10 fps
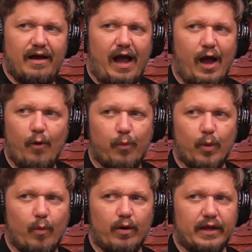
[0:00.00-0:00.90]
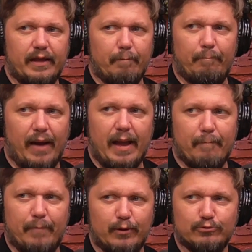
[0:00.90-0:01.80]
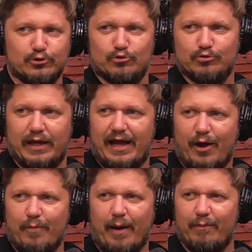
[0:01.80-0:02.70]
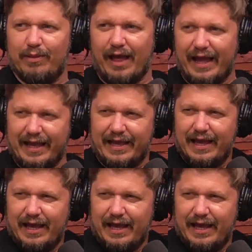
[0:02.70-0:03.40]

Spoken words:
I hope we weren't getting bamboozled. I hope I'm like...